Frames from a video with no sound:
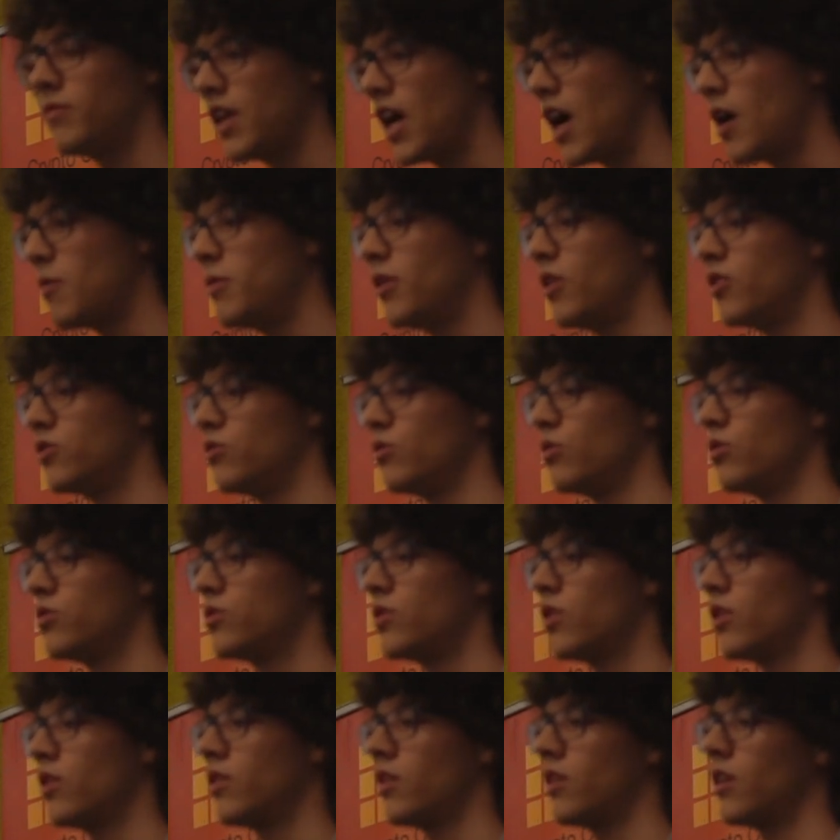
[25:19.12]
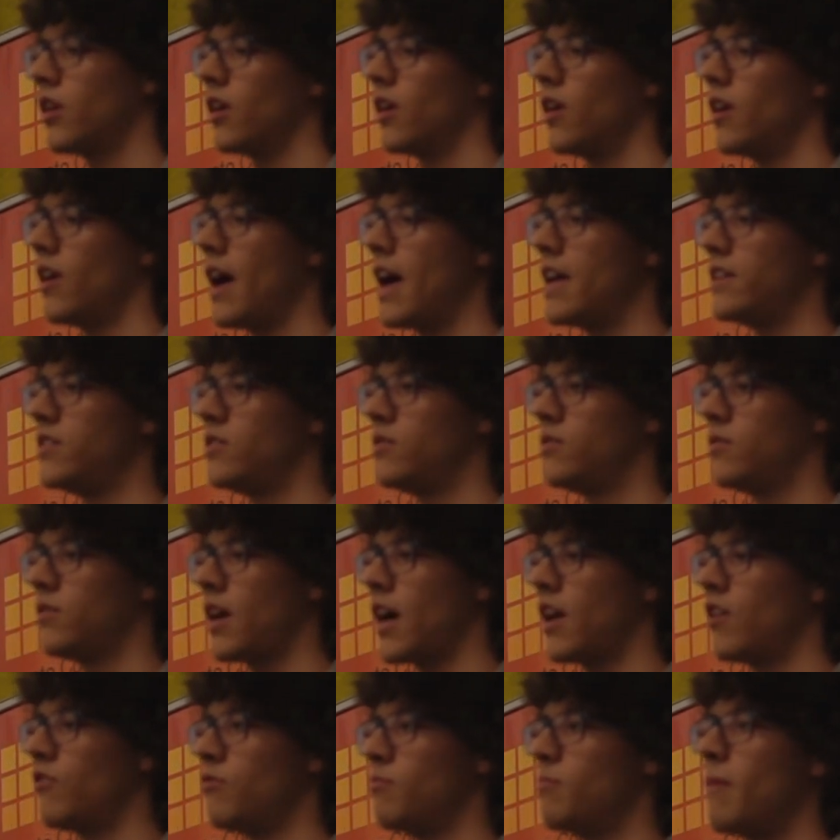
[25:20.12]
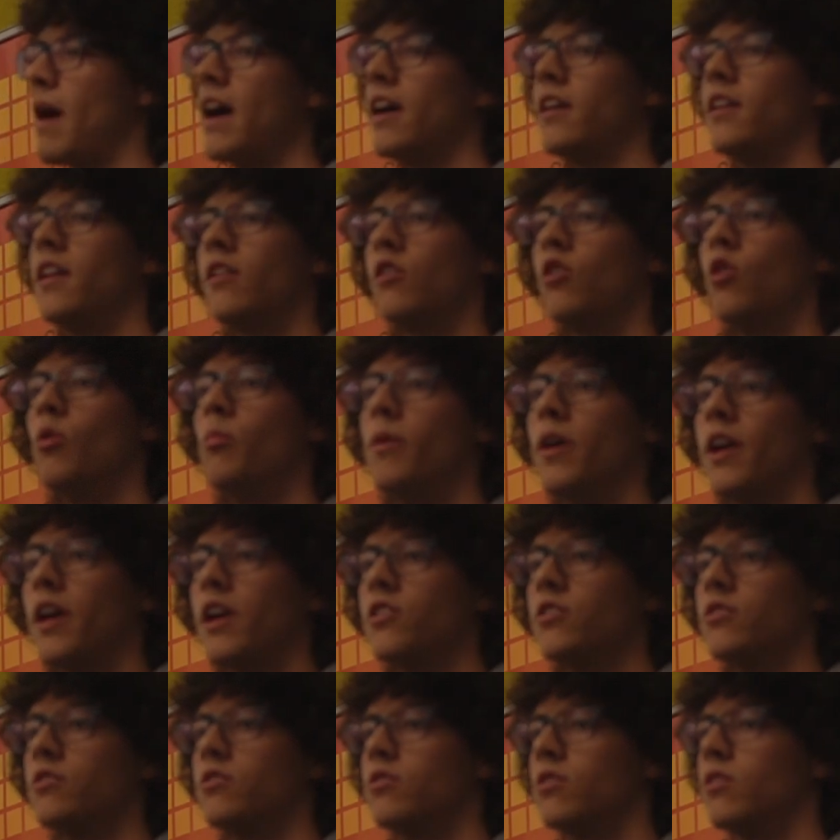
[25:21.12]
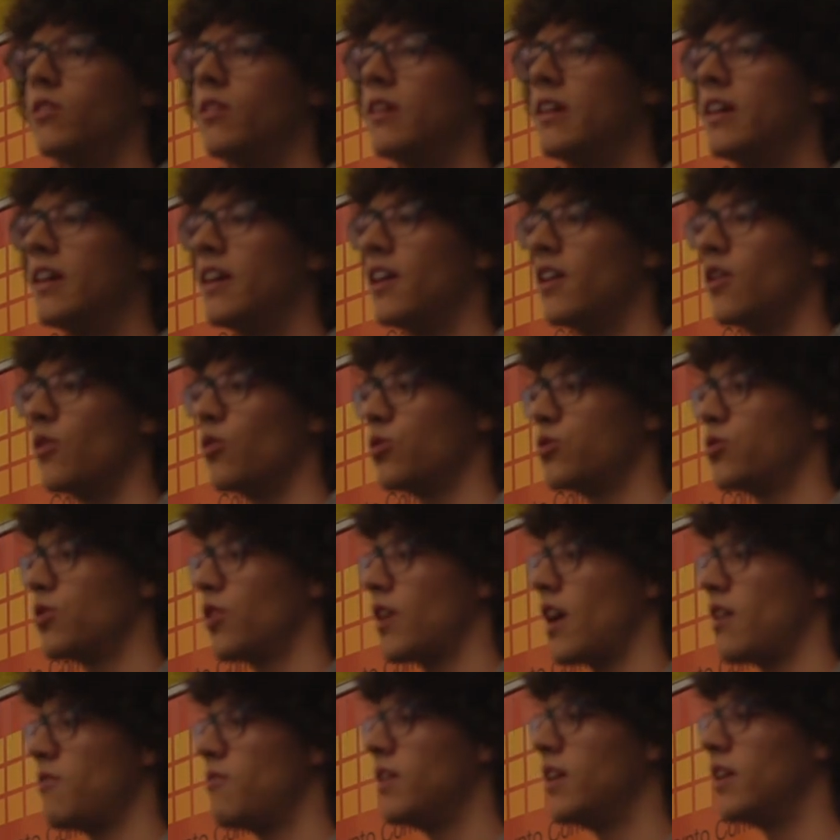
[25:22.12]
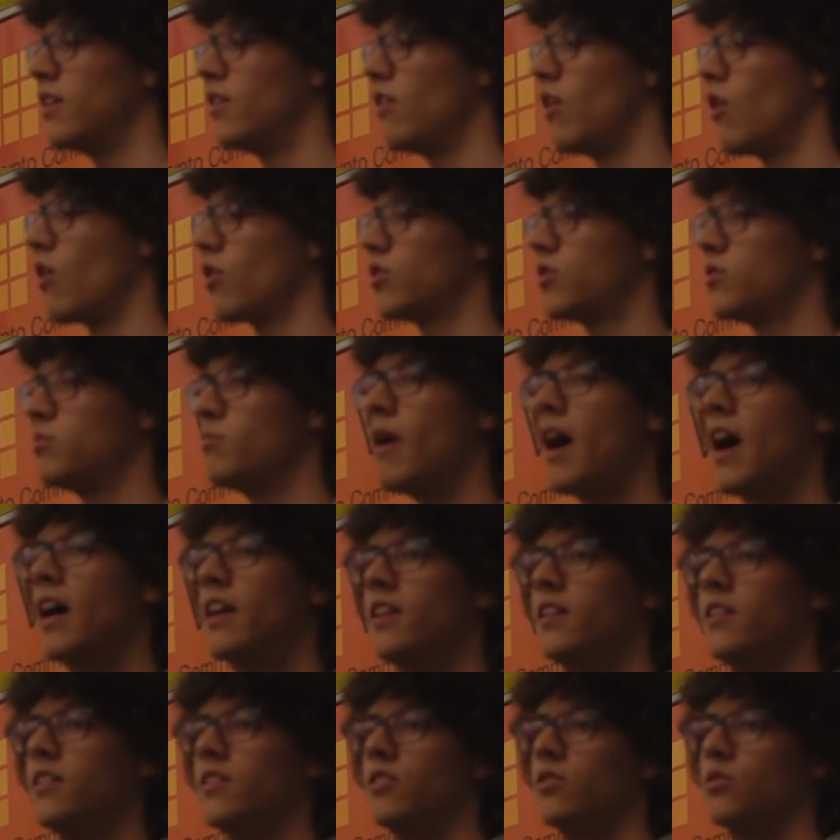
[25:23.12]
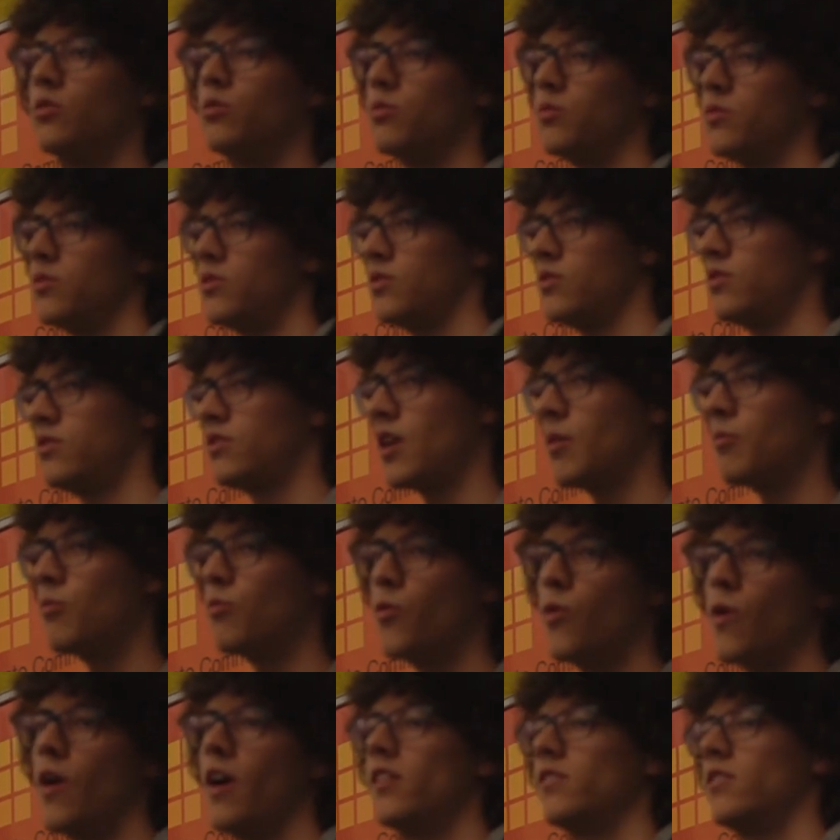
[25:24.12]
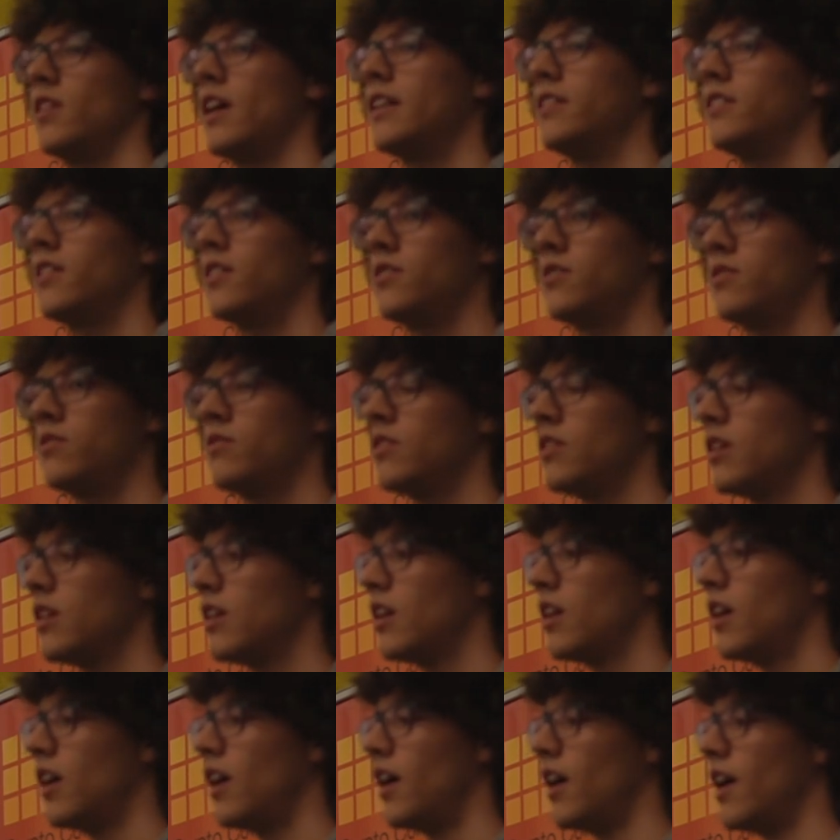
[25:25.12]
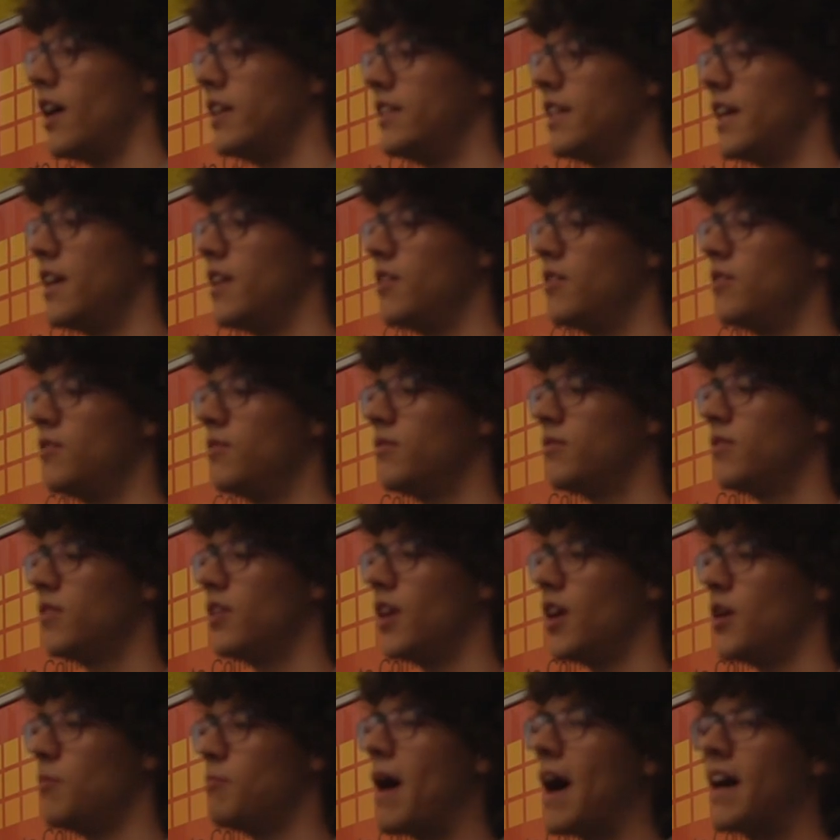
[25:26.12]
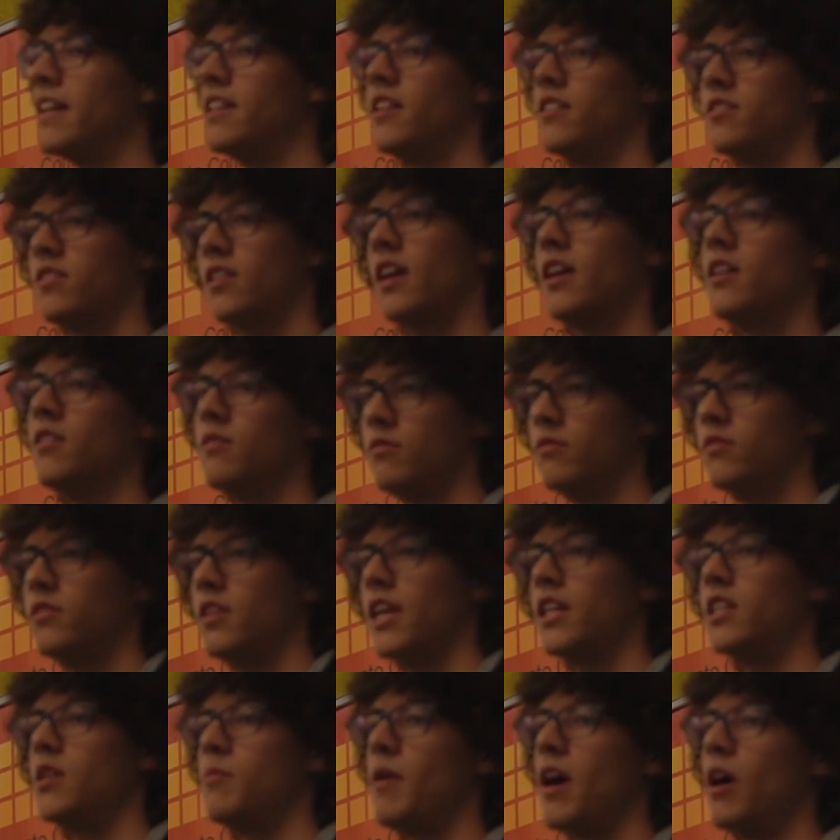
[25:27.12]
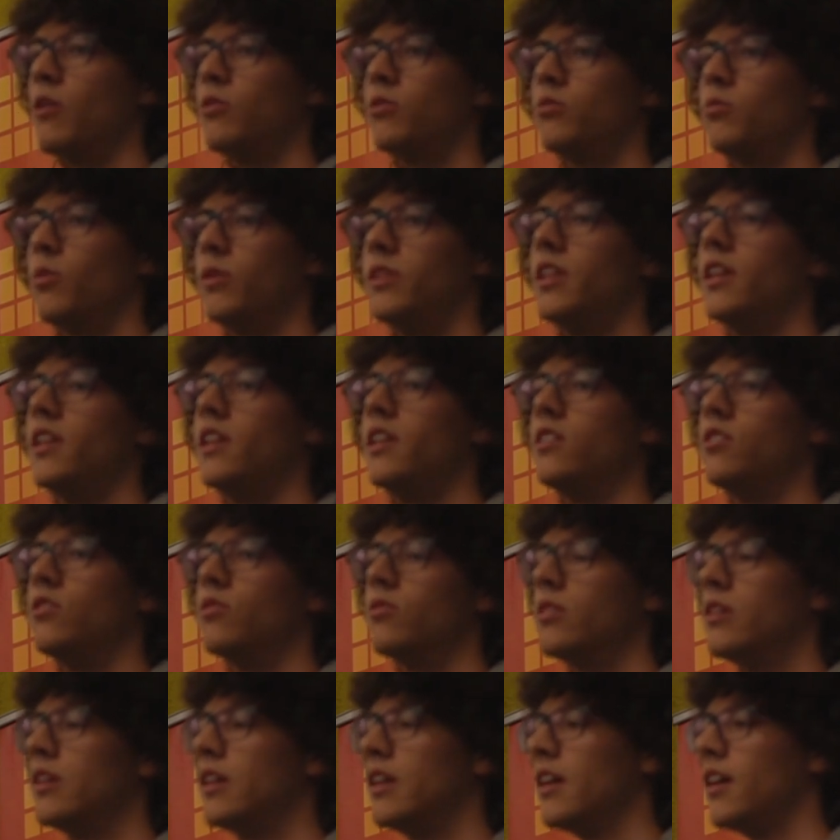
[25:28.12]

but, yeah, because Rootstock has kind of miner cooperation. So Rootstock, I think, locks money into some weird address, and then miners can take them out when they need to.